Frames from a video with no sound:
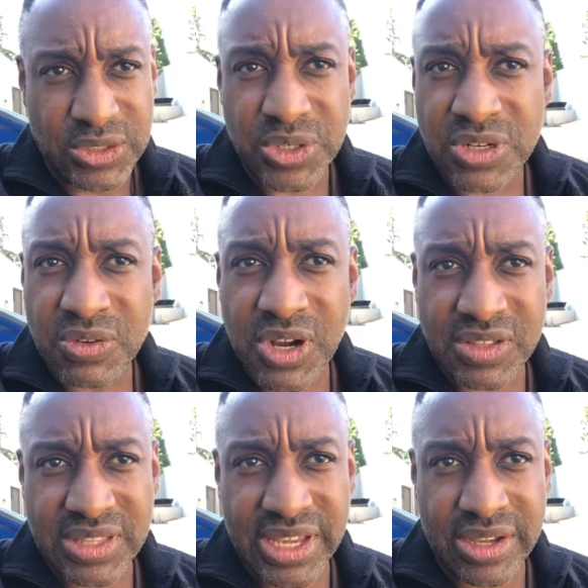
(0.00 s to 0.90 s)
doing the
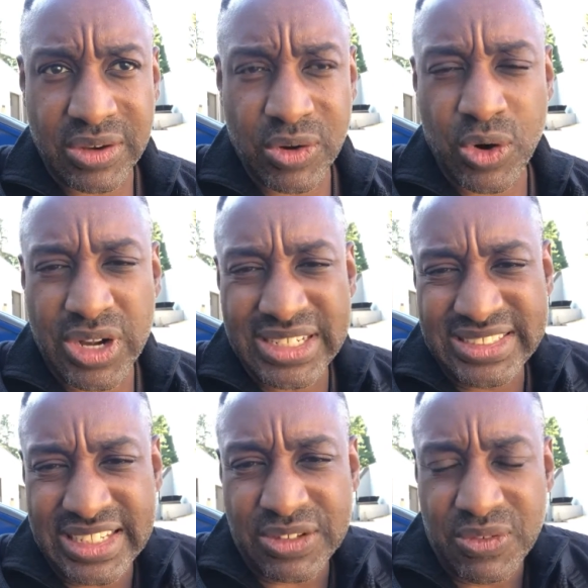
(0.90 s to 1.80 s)
wrong thing or at
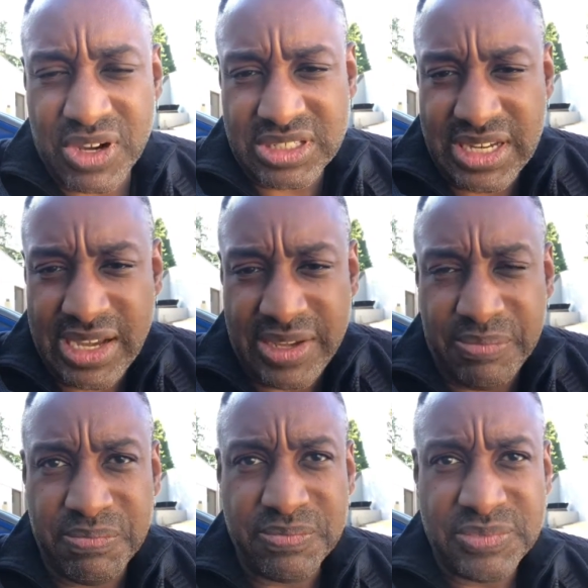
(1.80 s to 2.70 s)
least at the wrong
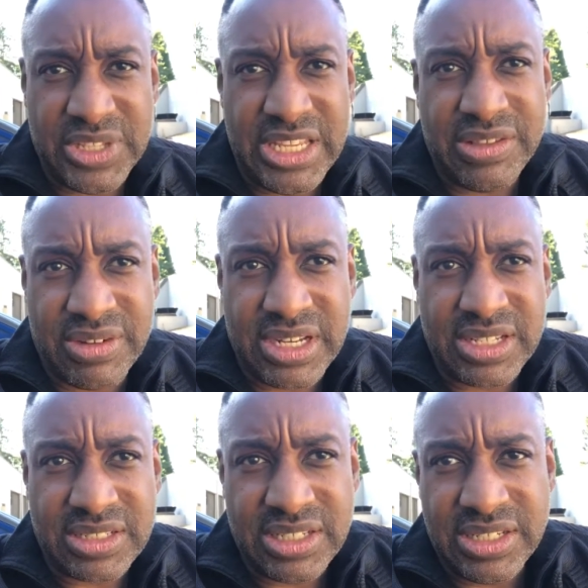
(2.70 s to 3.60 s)
time, either in
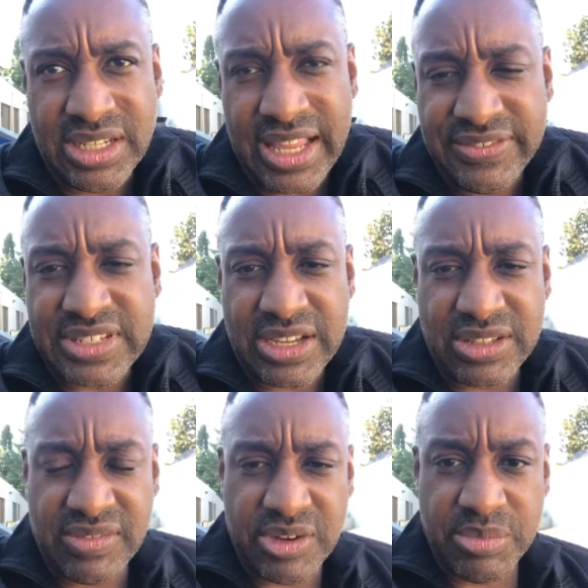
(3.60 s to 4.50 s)
the, in the life
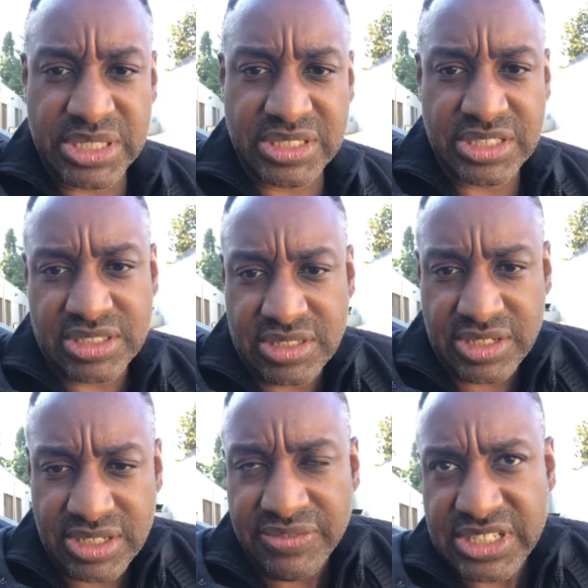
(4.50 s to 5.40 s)
cycle of your business,
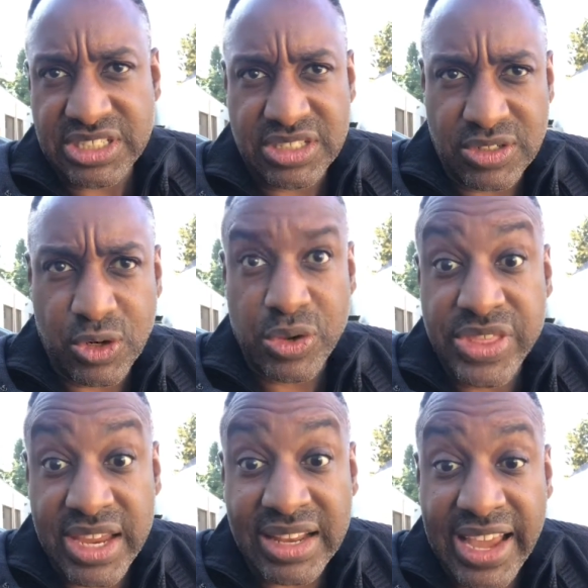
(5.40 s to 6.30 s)
the division, or
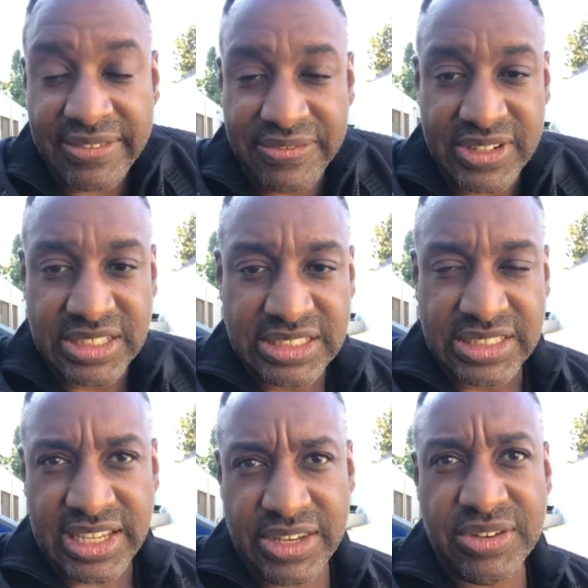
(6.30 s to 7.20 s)
their life,
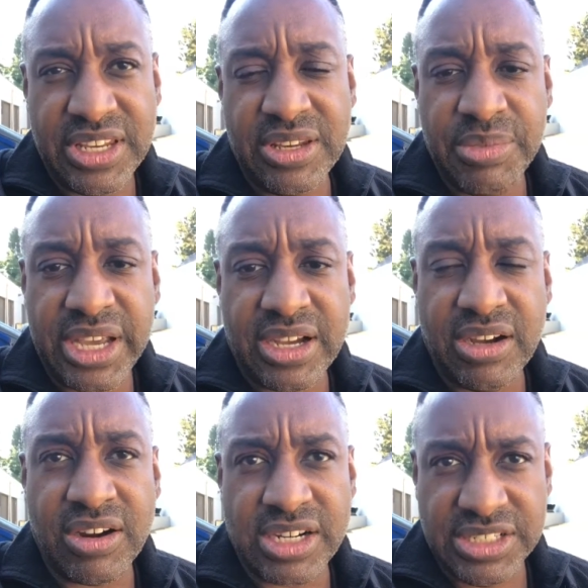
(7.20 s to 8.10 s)
and you need to make a
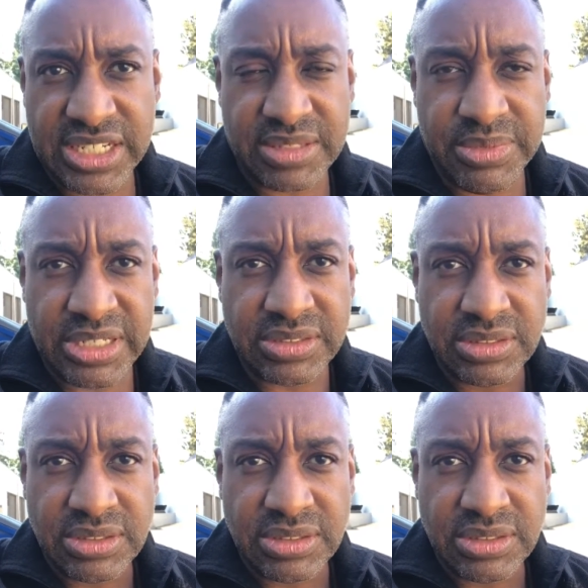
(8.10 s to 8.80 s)
hard adjustment.